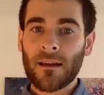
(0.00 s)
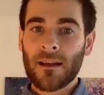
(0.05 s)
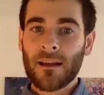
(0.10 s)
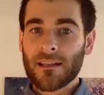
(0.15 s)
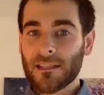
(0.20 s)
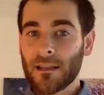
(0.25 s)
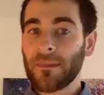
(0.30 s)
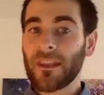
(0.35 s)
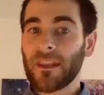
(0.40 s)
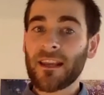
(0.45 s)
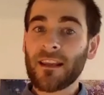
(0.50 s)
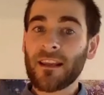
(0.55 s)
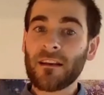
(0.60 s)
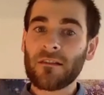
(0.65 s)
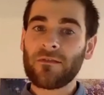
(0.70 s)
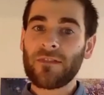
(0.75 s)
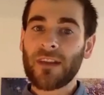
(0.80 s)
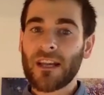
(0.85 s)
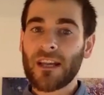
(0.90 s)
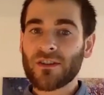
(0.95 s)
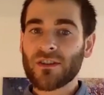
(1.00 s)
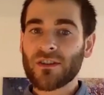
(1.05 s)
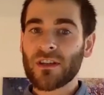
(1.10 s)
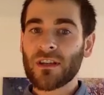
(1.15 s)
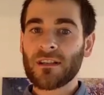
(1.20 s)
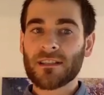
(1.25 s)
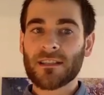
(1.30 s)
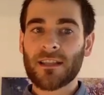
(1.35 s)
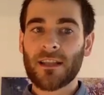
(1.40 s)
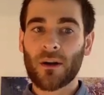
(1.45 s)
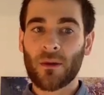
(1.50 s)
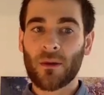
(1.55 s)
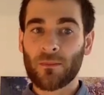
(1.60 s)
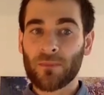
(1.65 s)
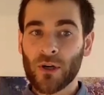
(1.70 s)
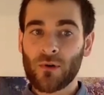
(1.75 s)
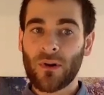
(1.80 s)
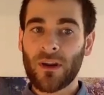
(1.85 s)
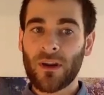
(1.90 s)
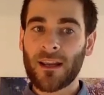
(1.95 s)
some of the innovations that are
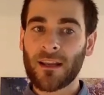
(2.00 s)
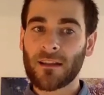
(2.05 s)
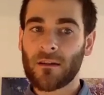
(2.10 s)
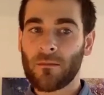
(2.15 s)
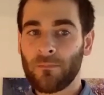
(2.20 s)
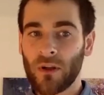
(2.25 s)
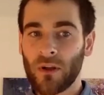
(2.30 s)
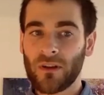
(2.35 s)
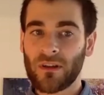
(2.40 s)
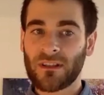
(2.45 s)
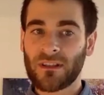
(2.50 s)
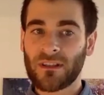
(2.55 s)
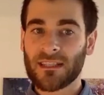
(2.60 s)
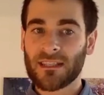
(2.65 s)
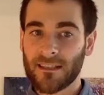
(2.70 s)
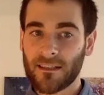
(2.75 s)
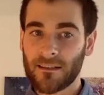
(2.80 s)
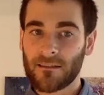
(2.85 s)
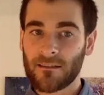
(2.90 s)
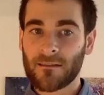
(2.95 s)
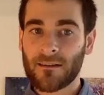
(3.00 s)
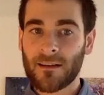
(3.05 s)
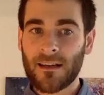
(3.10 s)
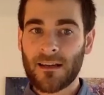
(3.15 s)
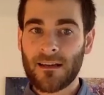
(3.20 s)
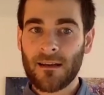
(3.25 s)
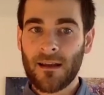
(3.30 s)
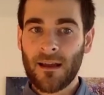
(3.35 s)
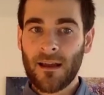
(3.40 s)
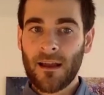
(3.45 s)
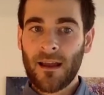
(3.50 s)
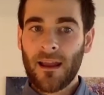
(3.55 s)
brewing at the Bulleit Distillery,